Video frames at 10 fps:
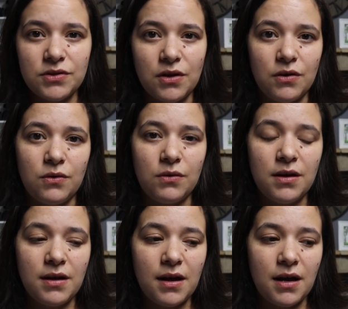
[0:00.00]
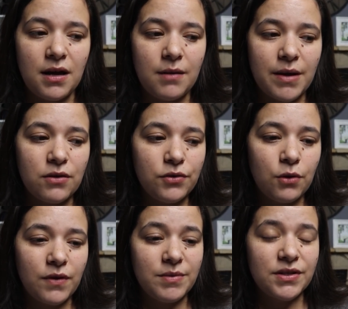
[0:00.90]
So um, I don't
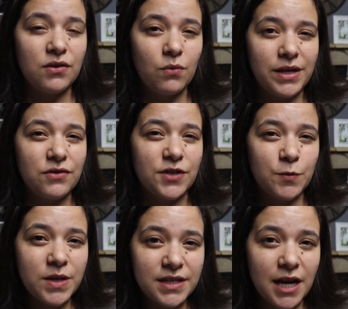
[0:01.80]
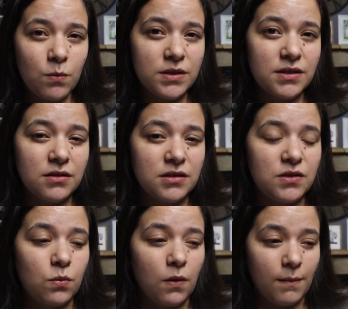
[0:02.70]
know if I'm just going to wait till the springtime once it
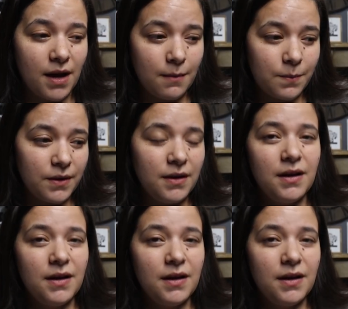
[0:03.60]
starts to warm up